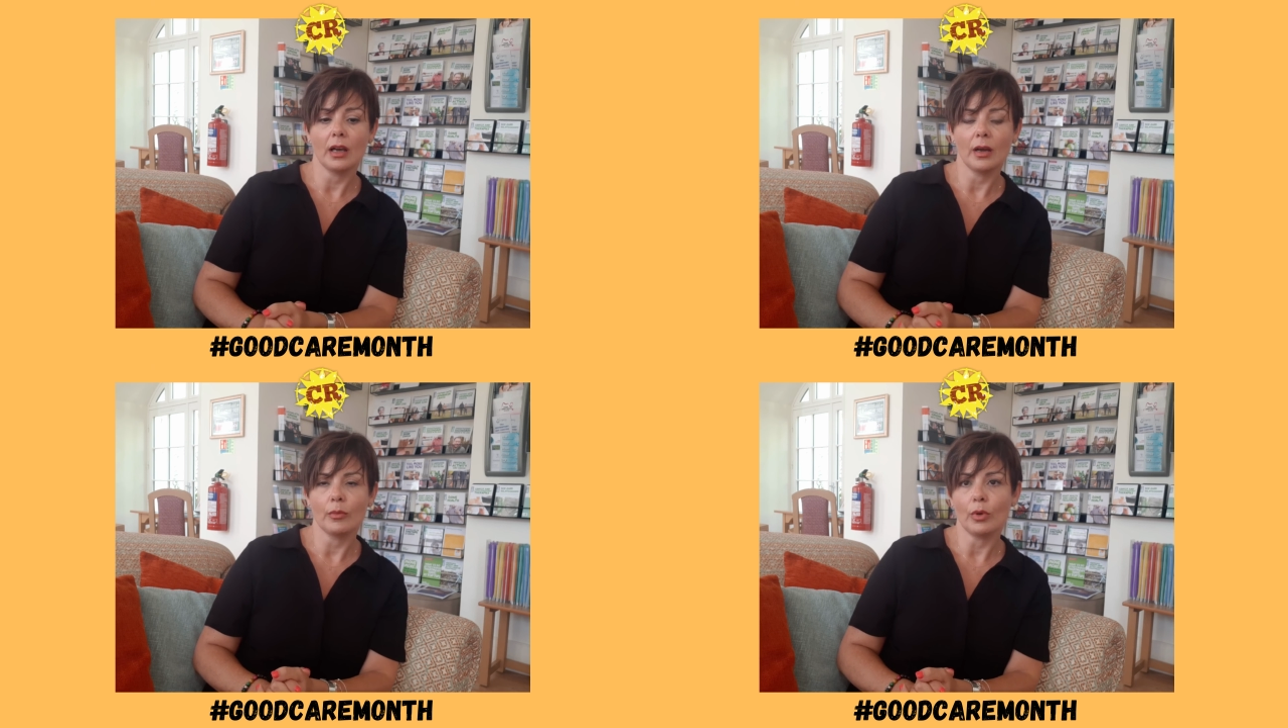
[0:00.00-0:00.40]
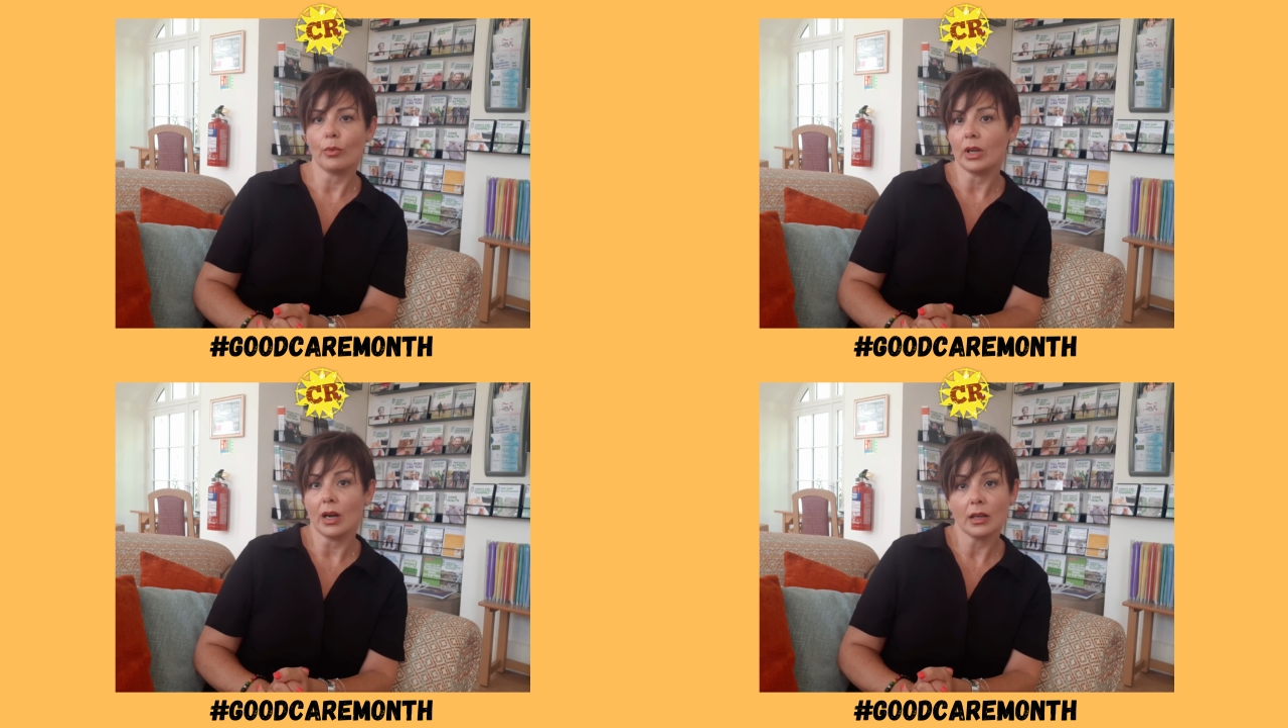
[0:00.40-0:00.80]

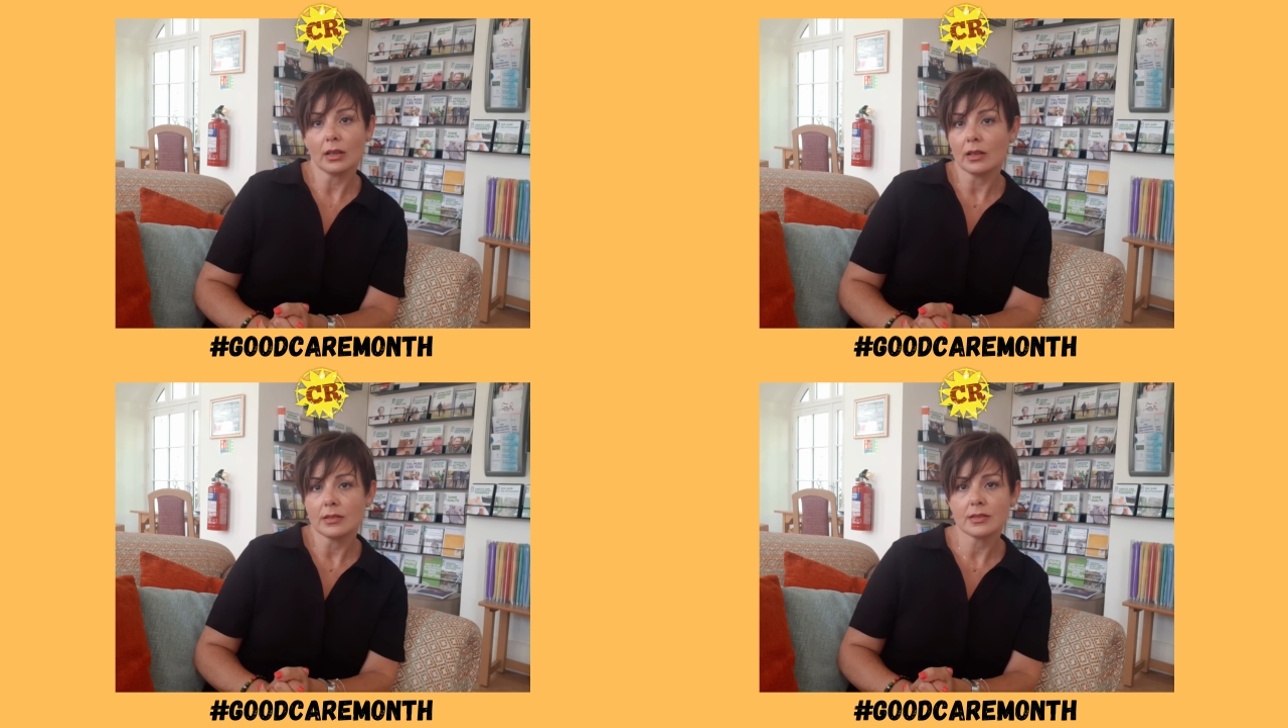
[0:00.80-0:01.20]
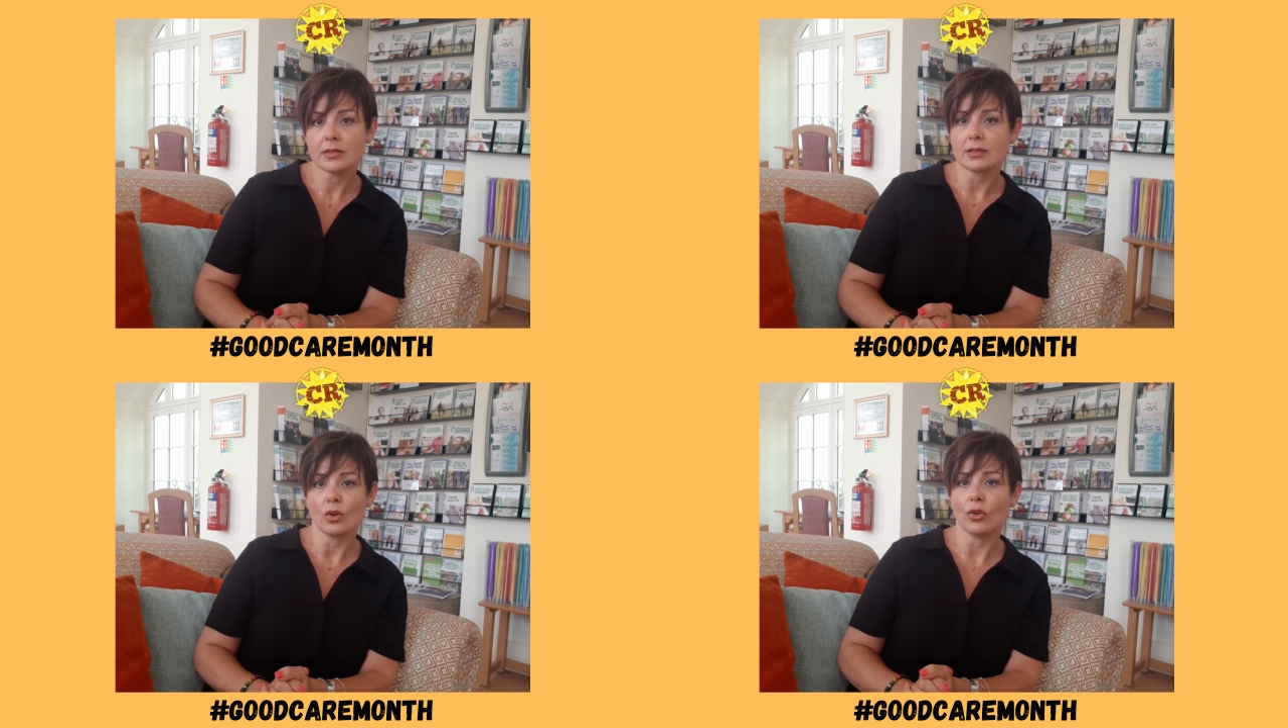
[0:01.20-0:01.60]

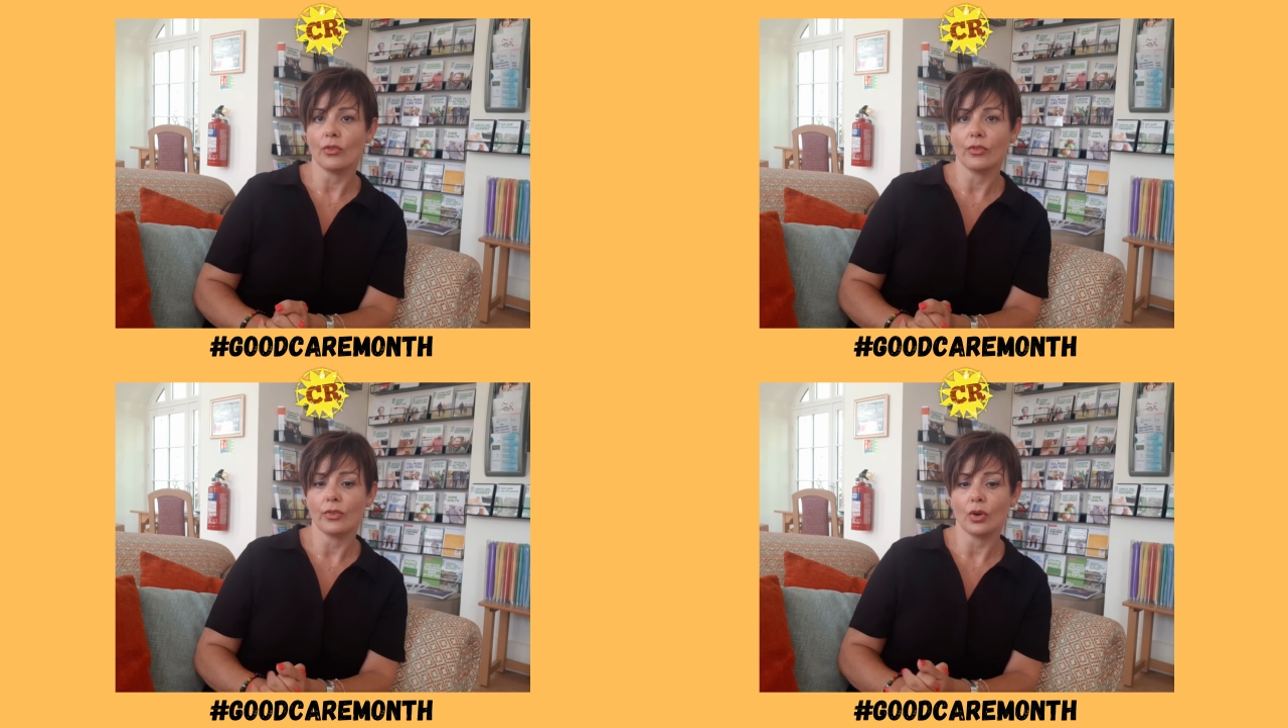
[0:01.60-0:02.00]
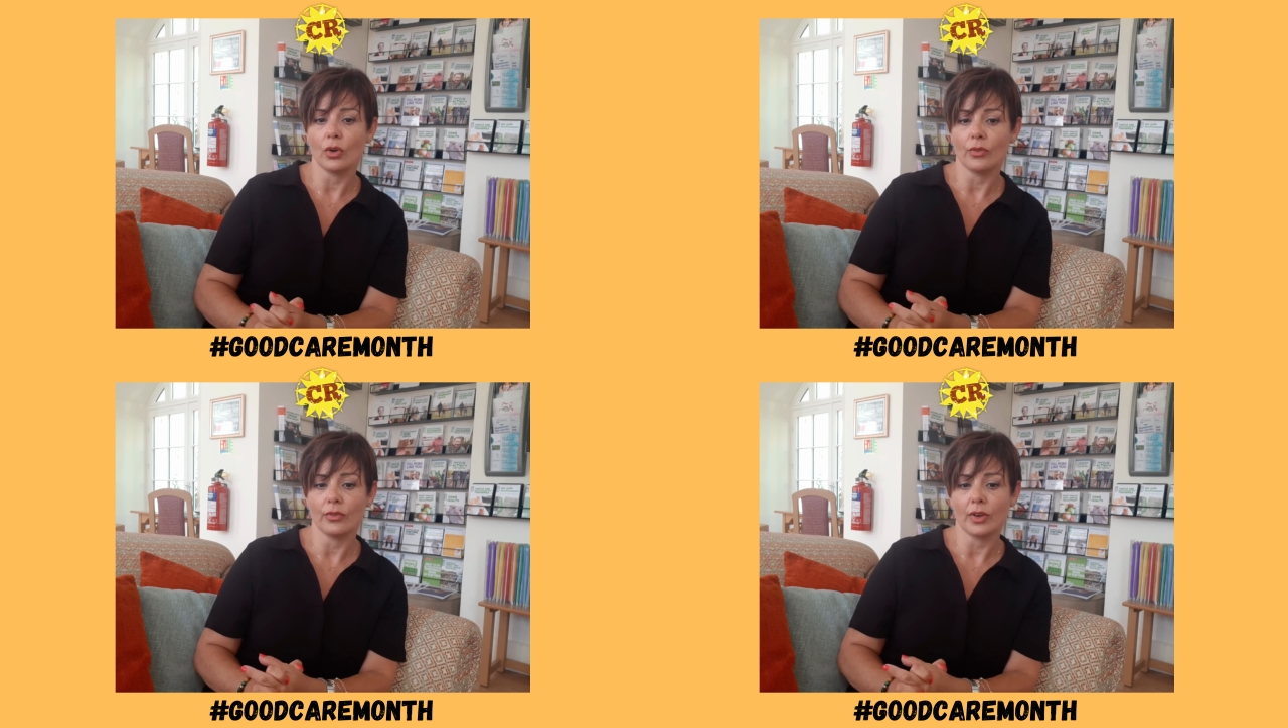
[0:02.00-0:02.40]
regardless of
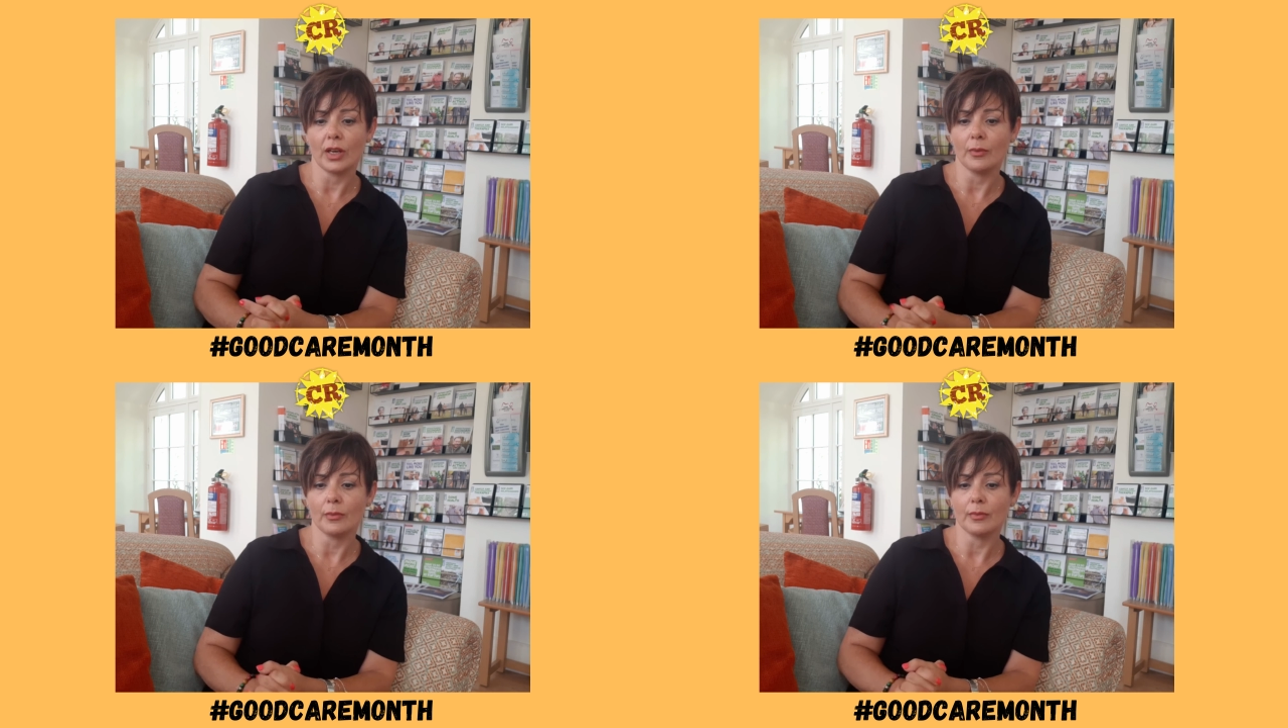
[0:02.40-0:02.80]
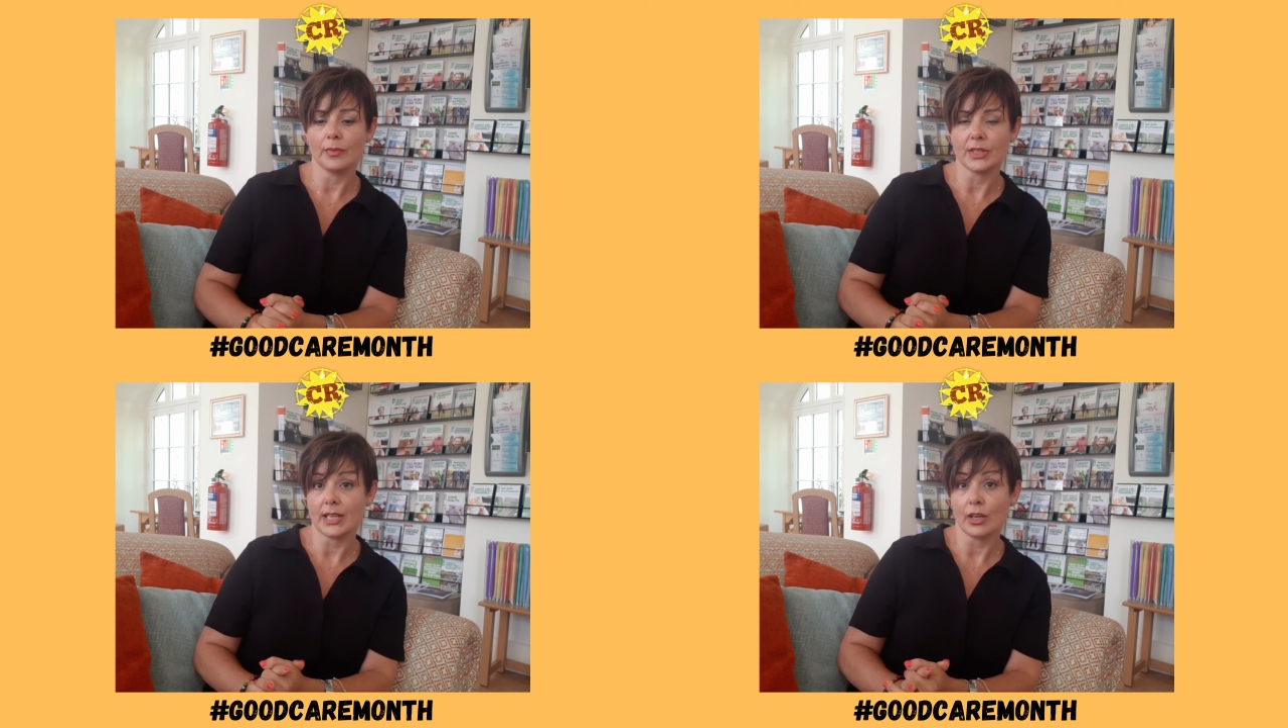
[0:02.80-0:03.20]

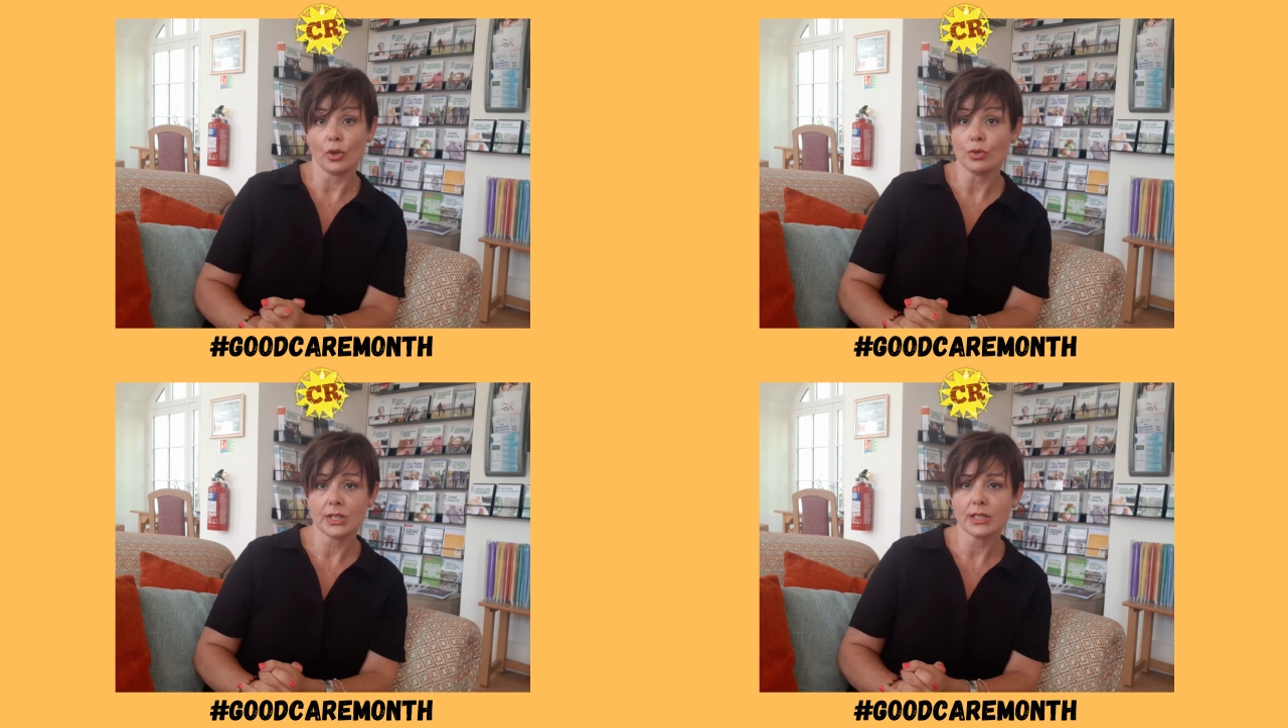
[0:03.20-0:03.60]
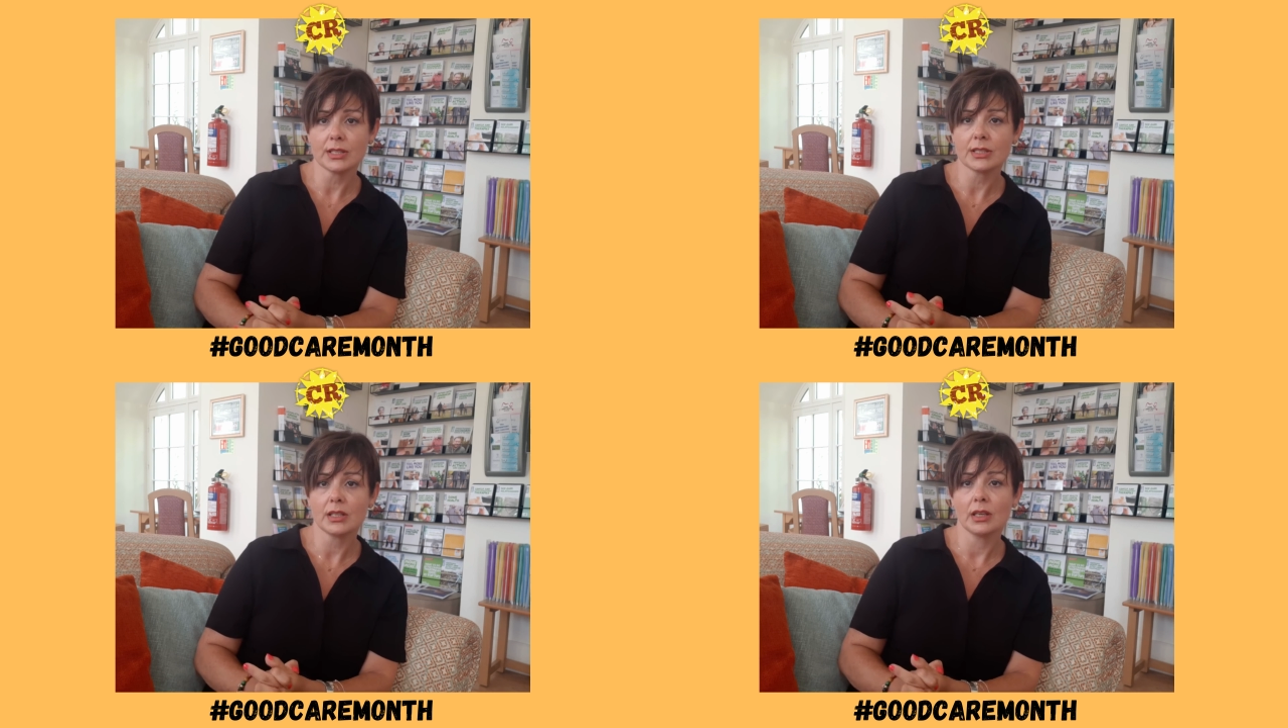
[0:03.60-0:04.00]
the
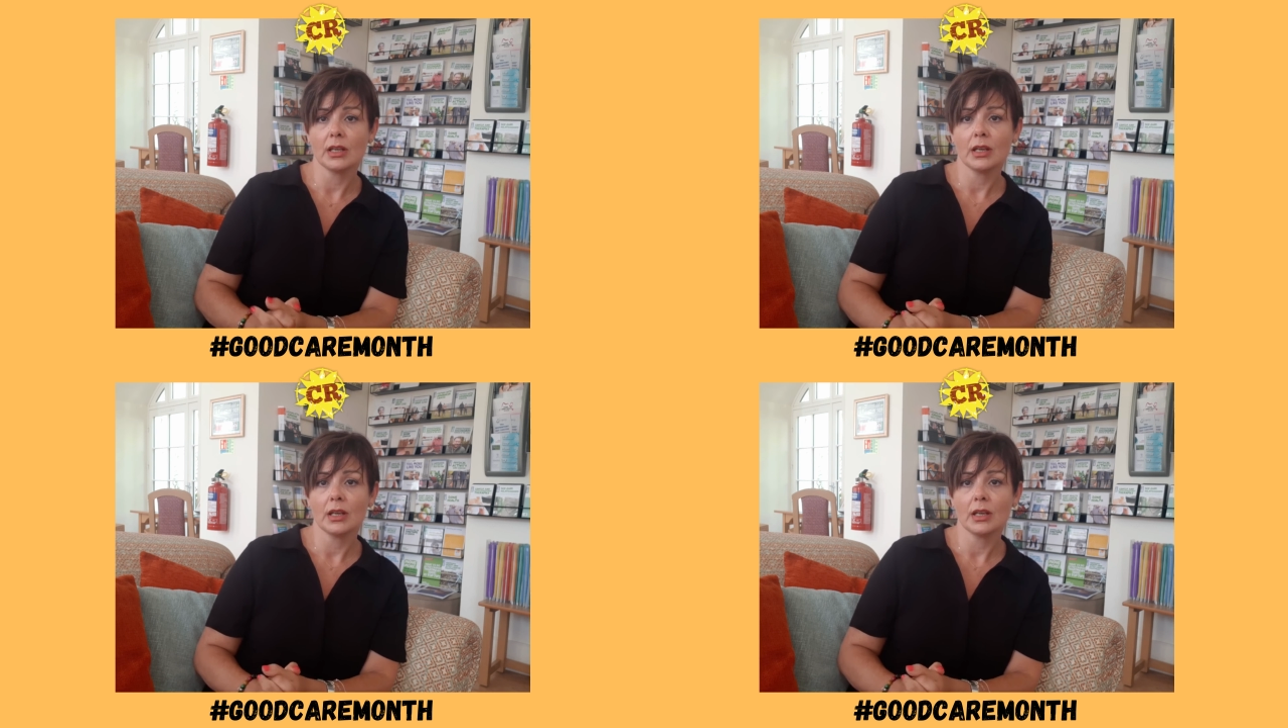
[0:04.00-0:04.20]
diagnosis,